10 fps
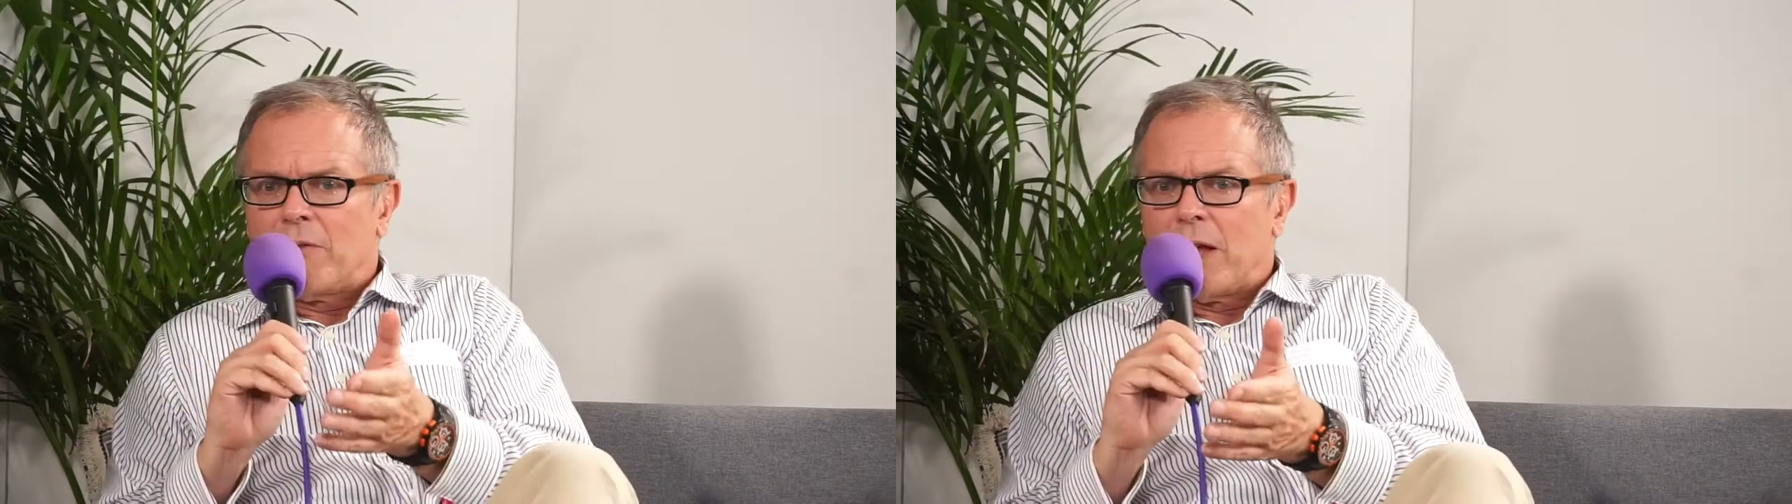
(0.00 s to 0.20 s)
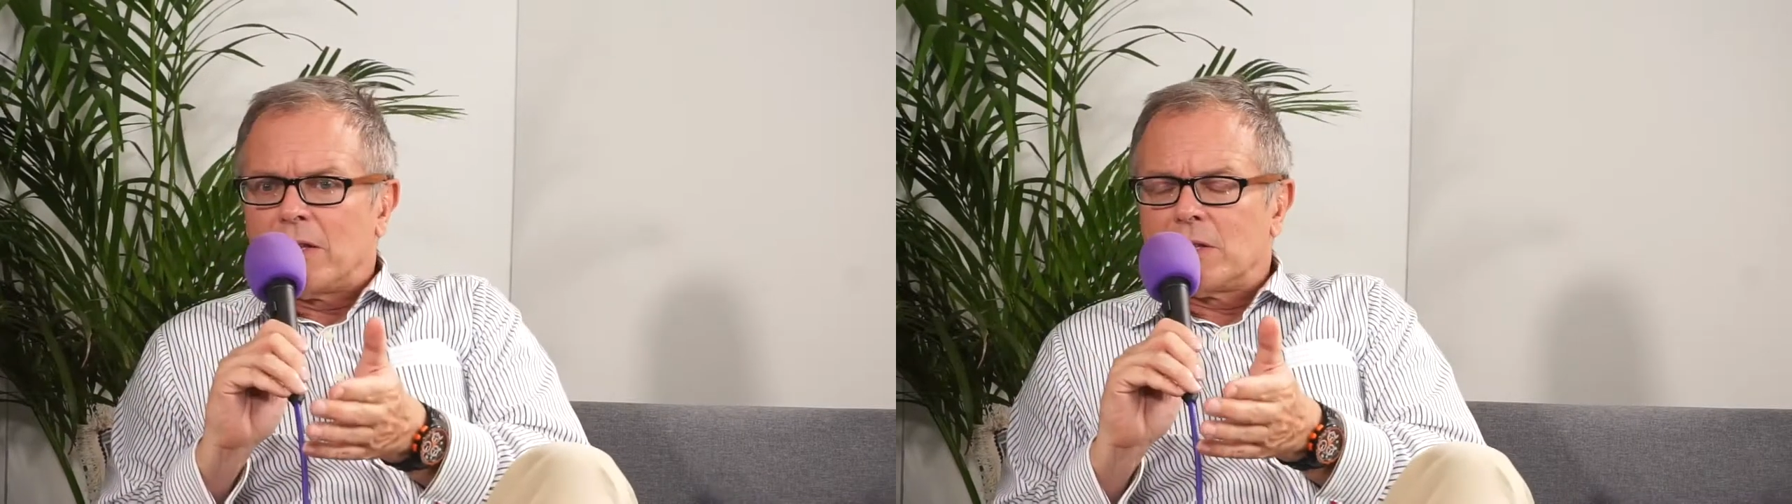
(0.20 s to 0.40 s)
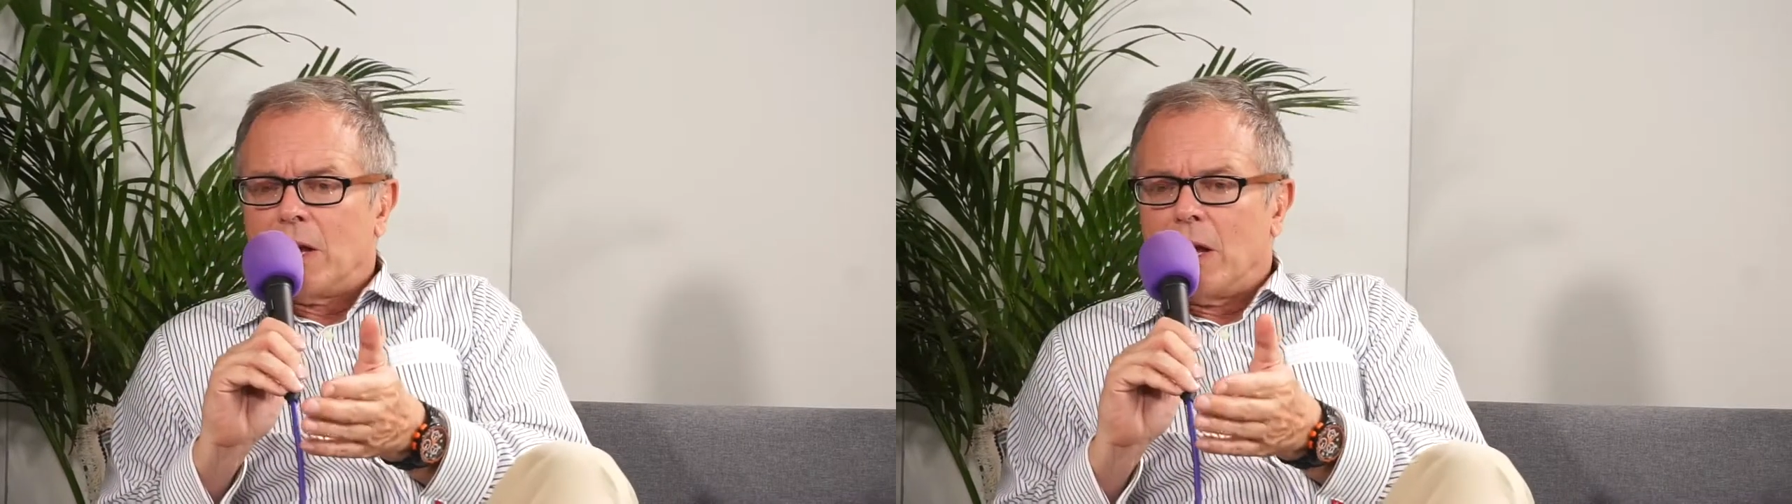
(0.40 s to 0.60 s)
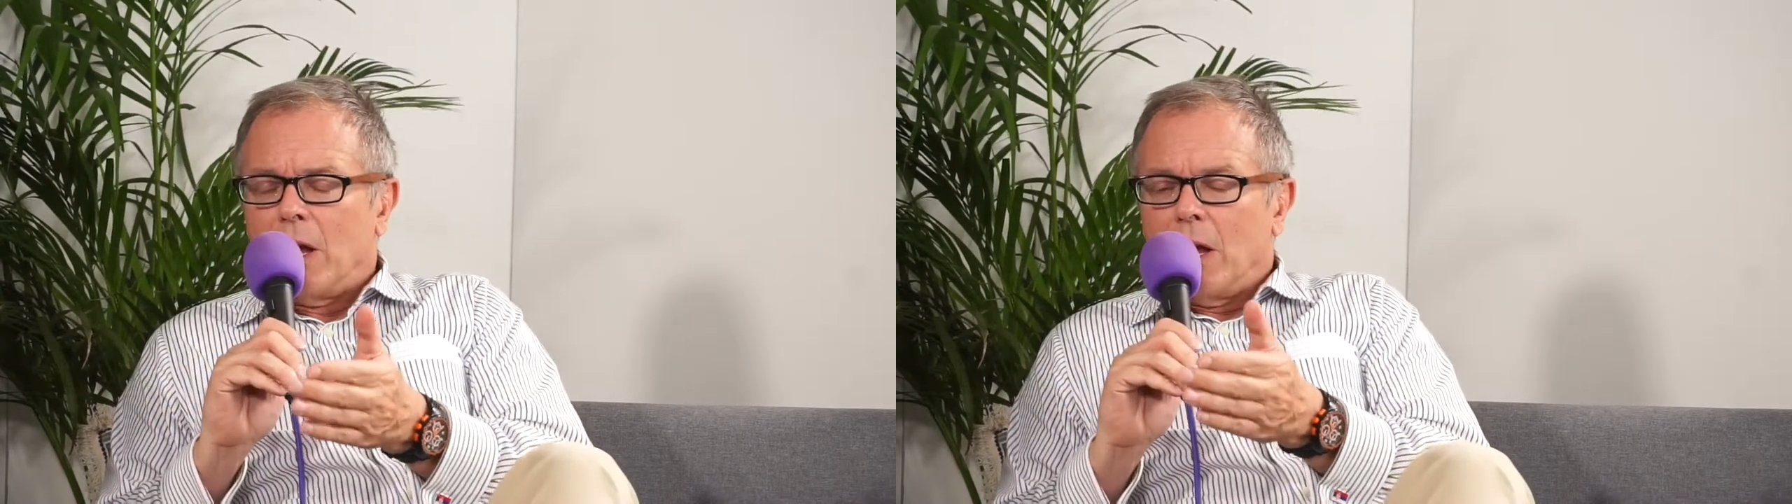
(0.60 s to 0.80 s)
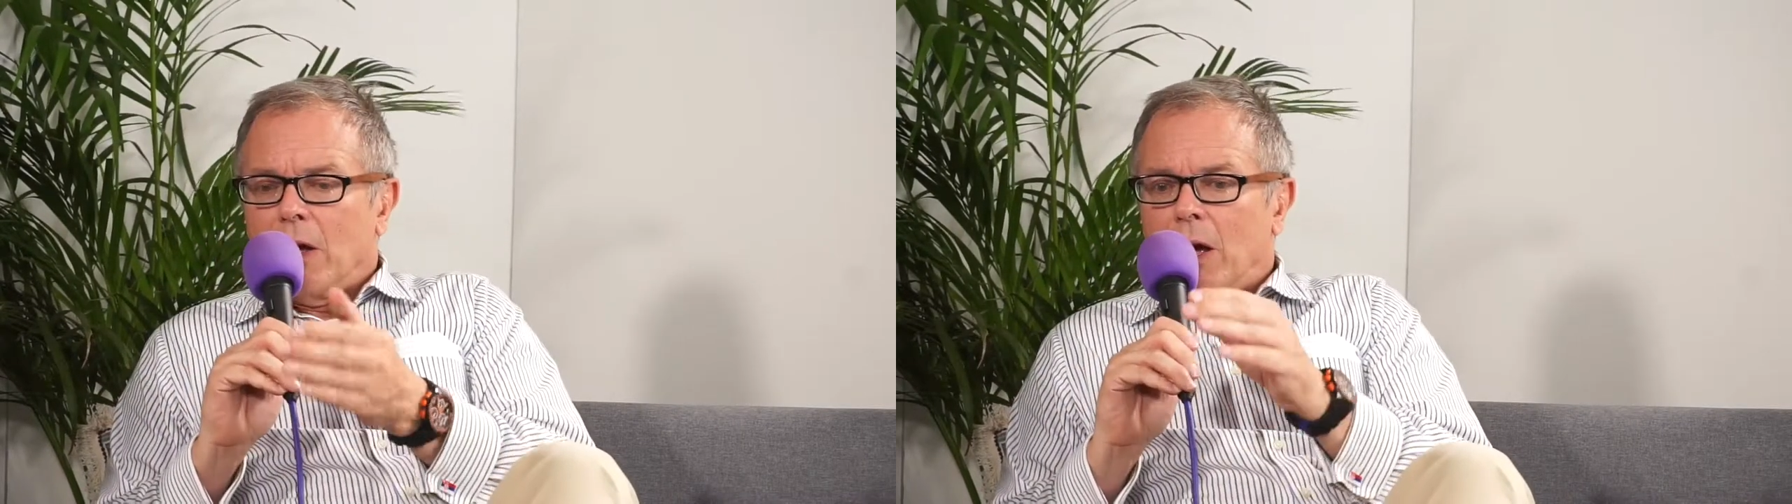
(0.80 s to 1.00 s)
events
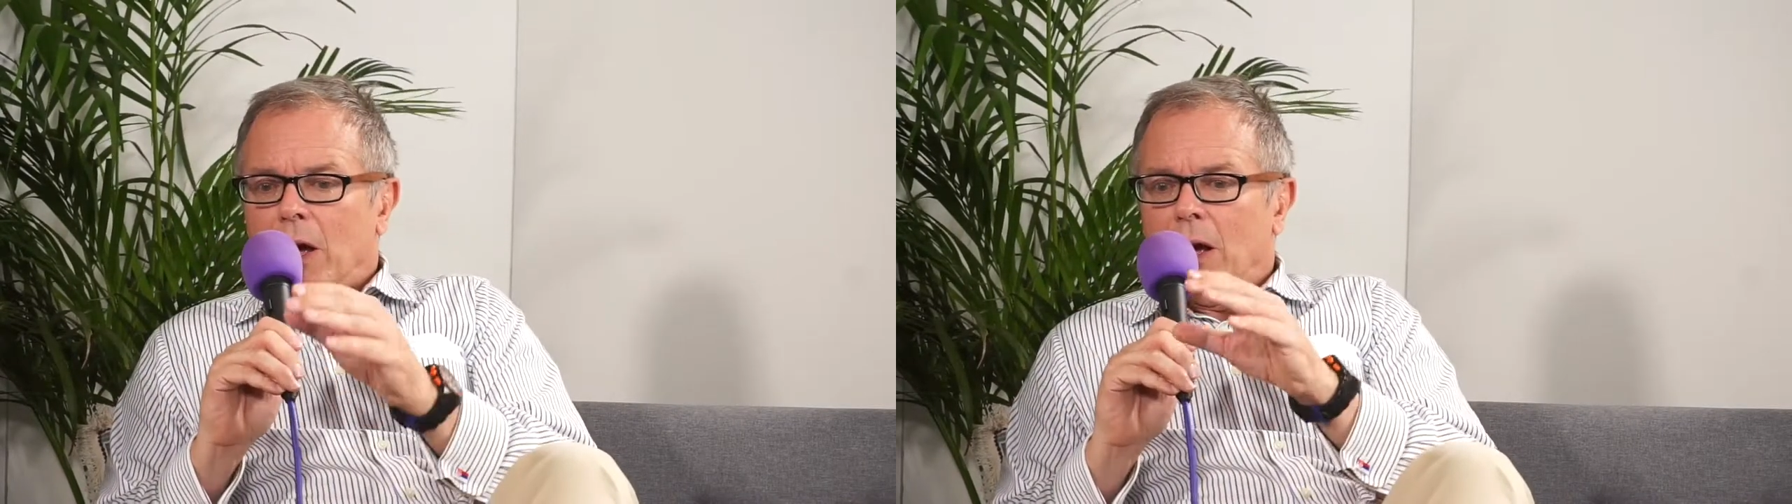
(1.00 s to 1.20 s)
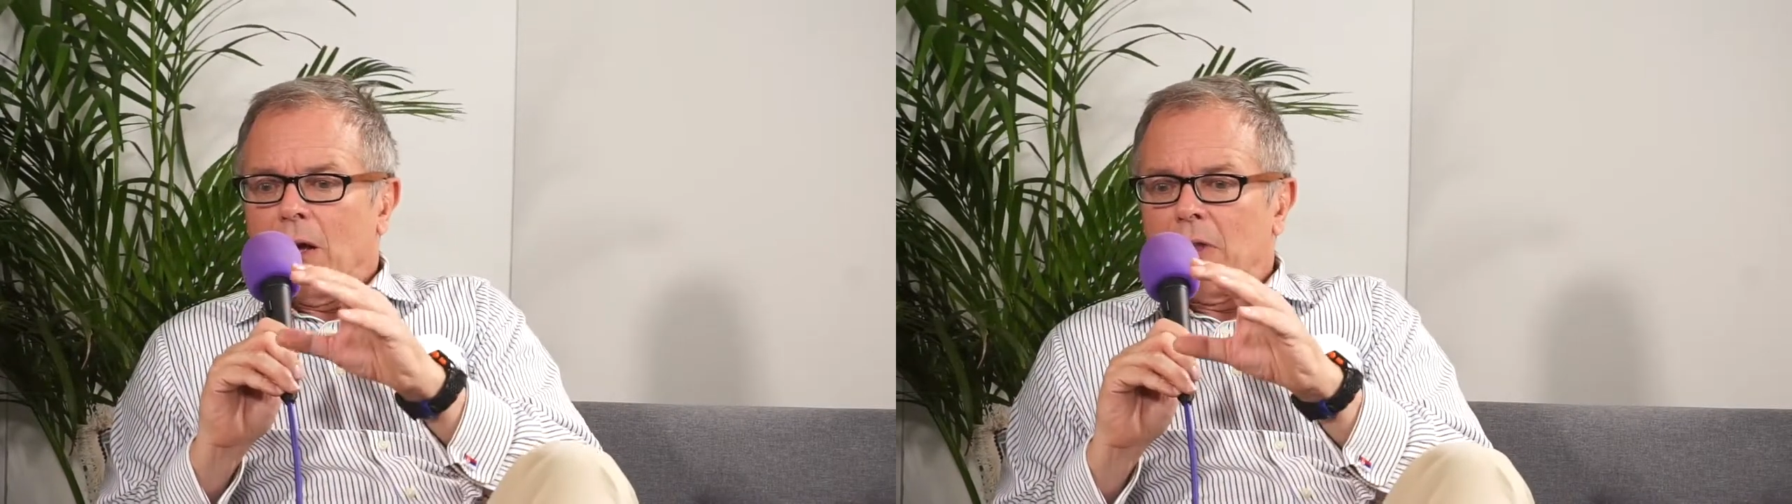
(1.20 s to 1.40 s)
uh,